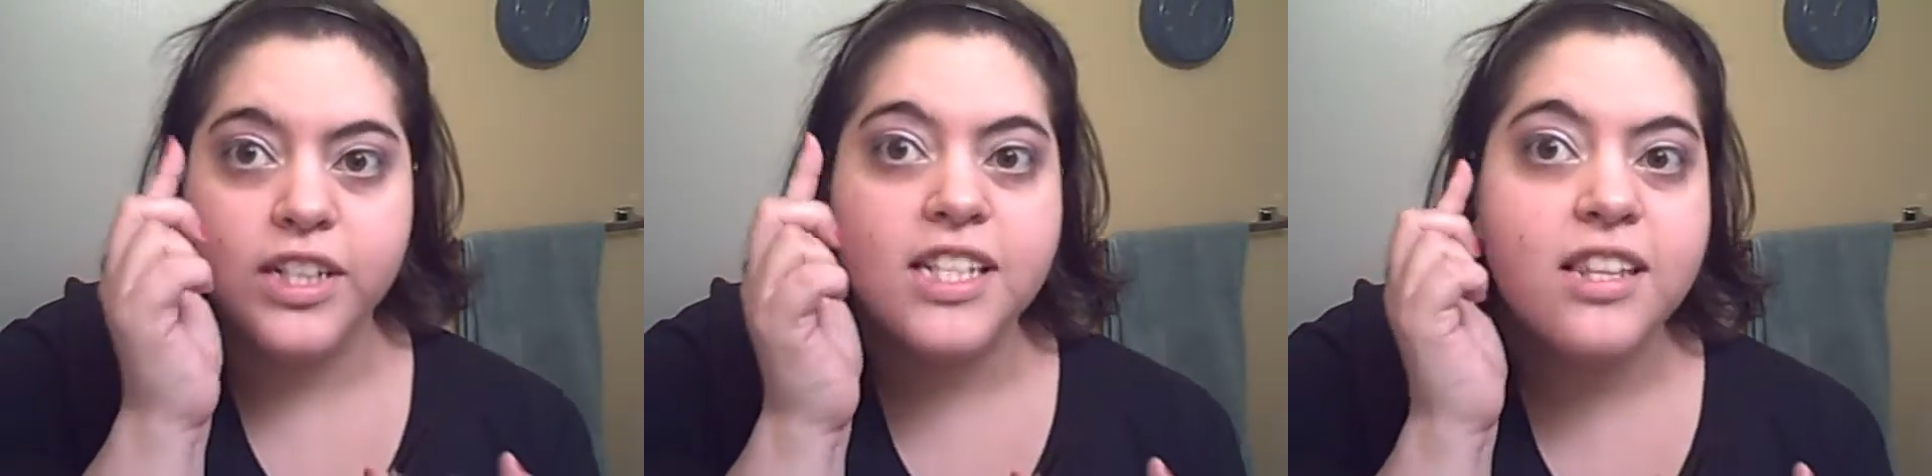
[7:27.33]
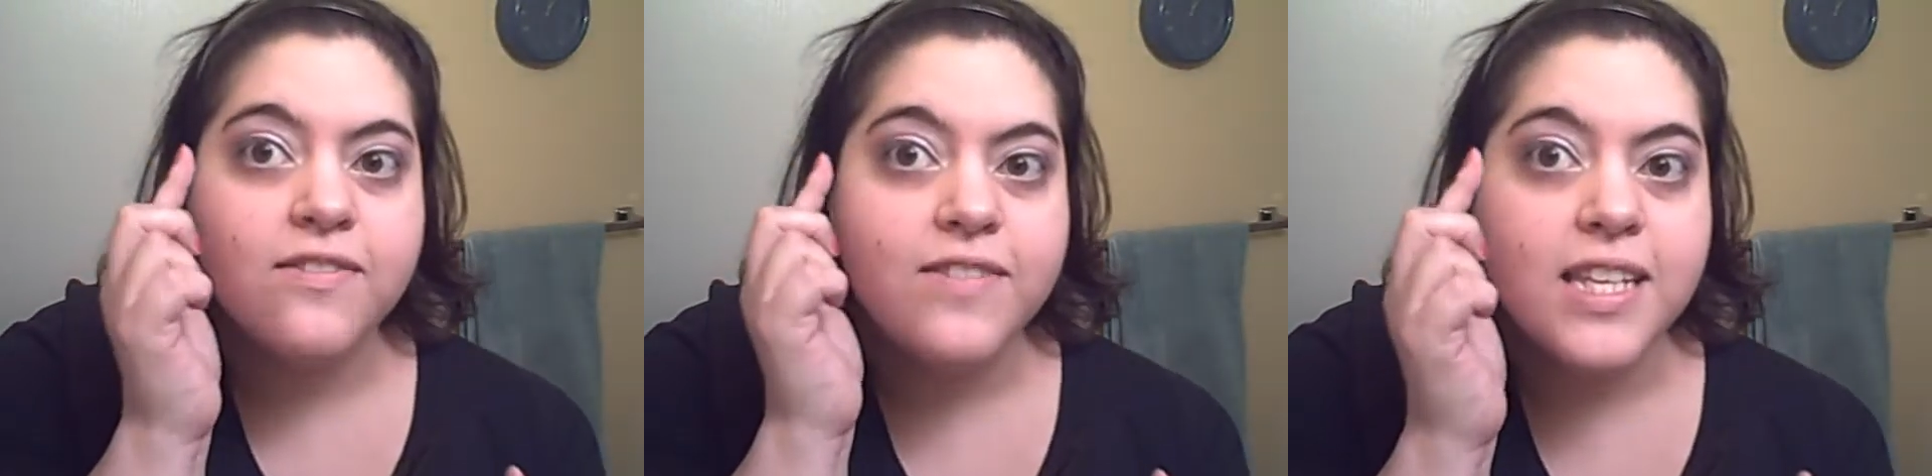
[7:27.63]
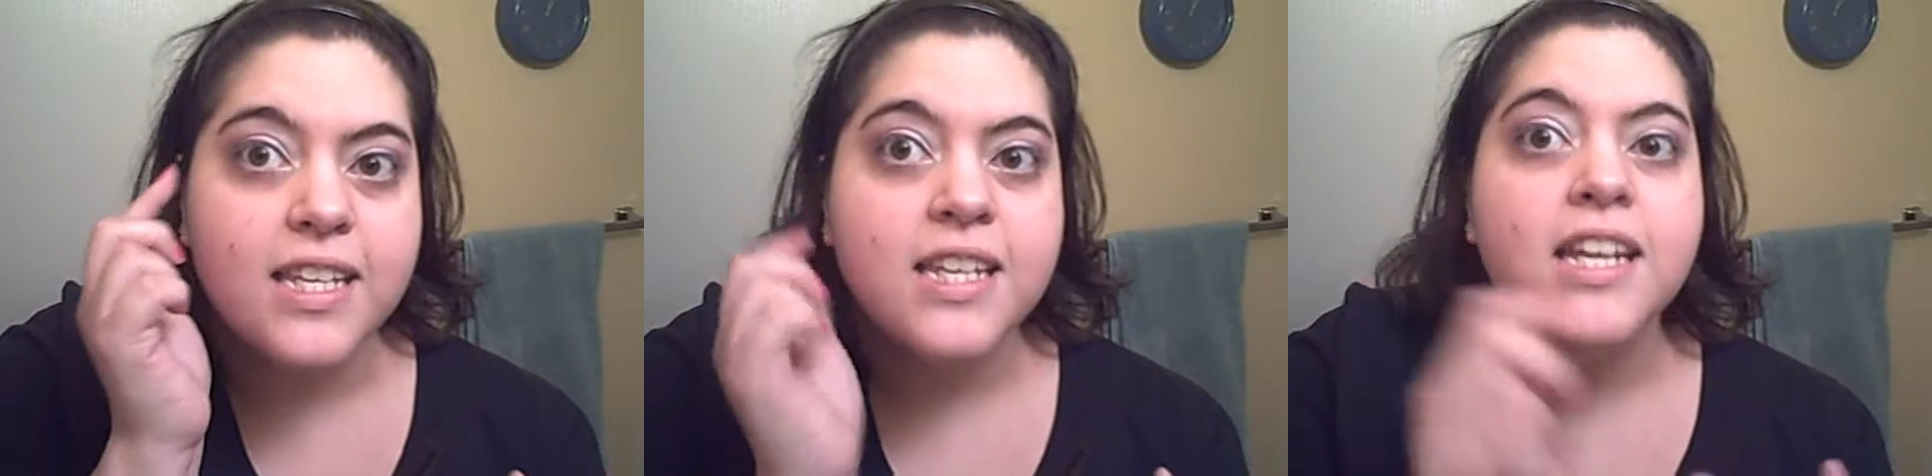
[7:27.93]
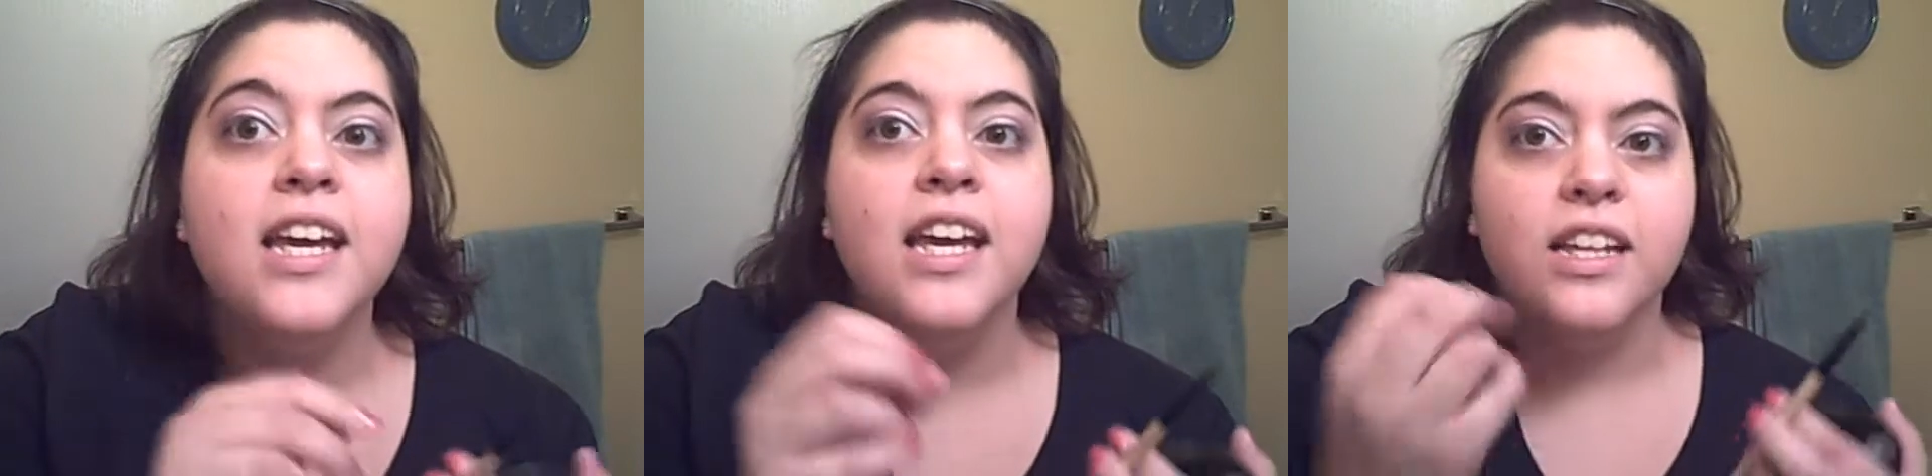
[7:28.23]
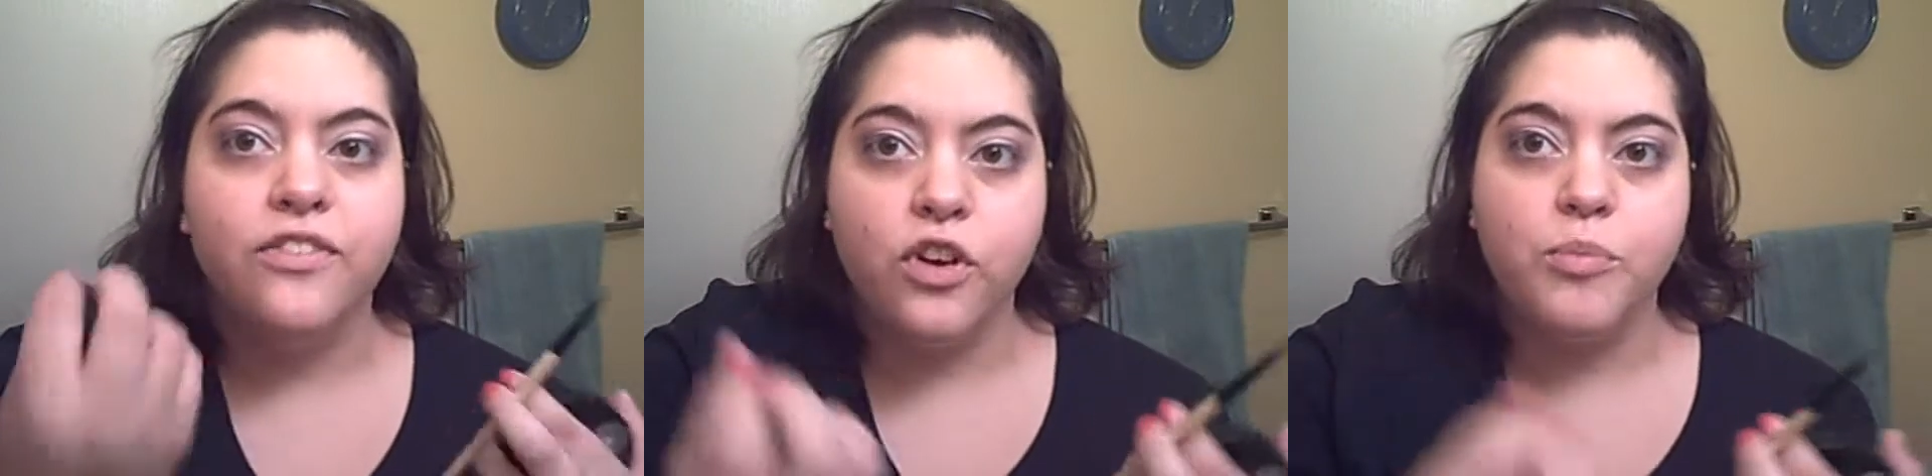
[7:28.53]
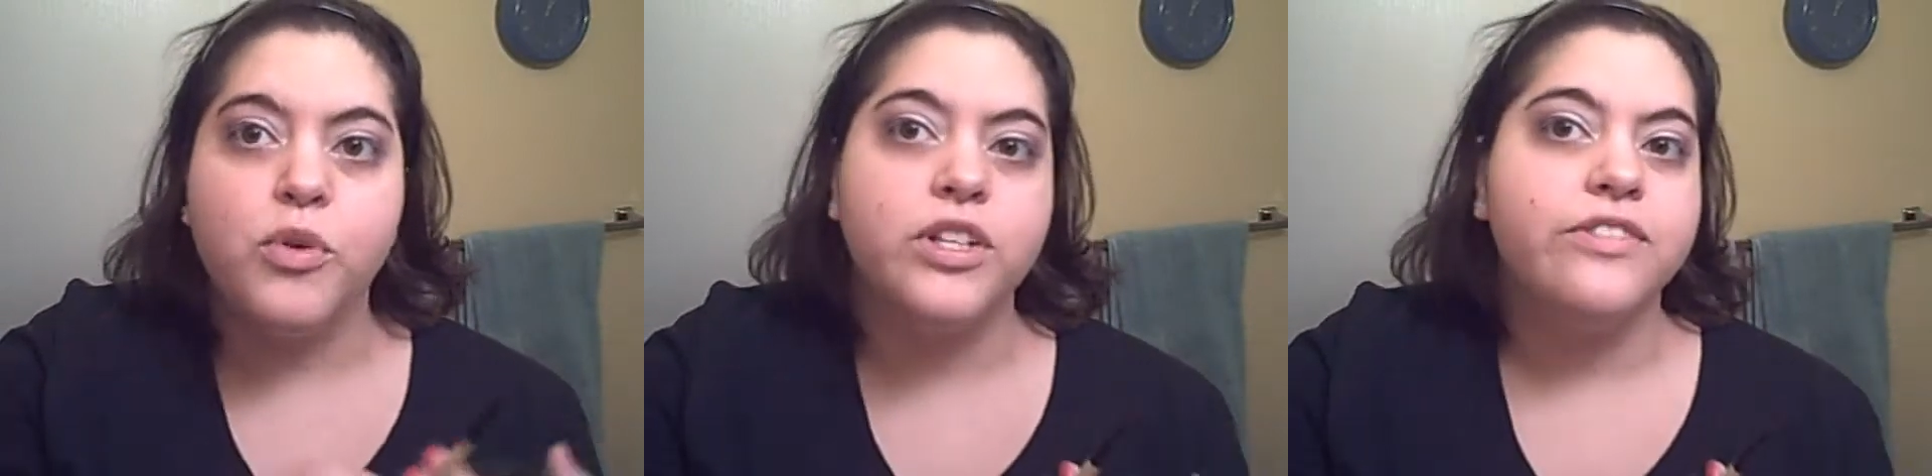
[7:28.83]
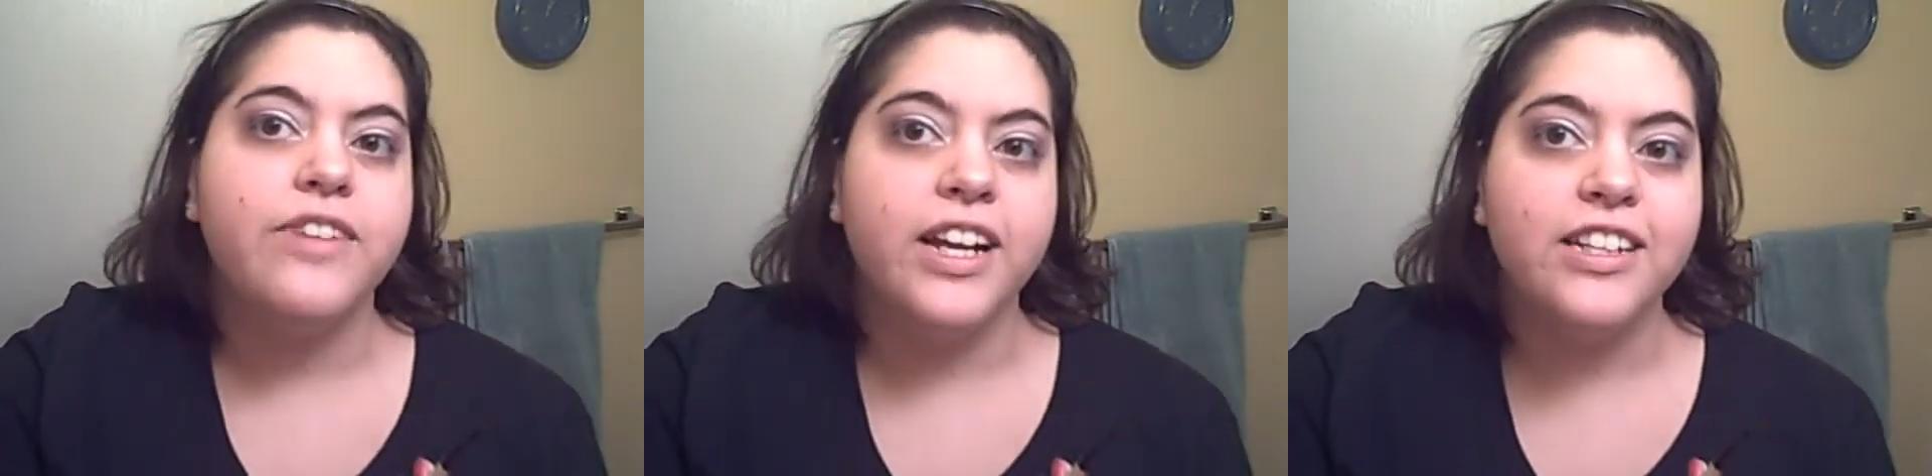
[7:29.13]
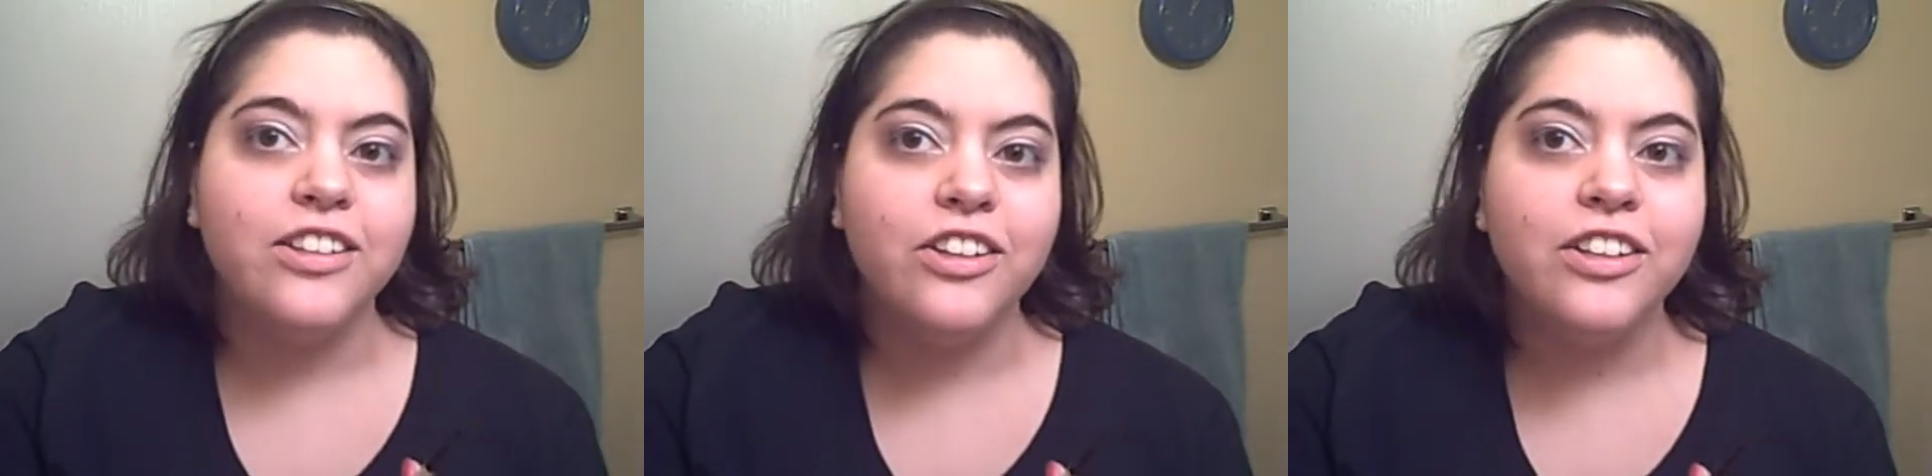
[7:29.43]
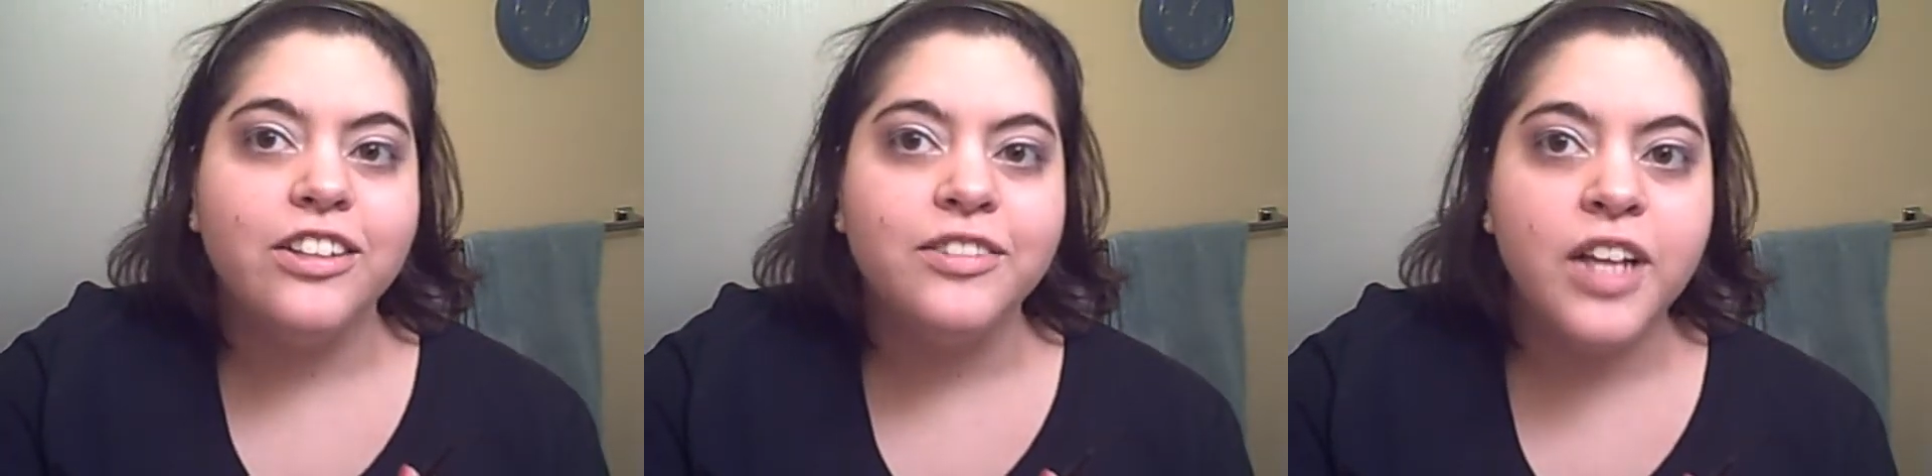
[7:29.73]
into the V, for a more defined look.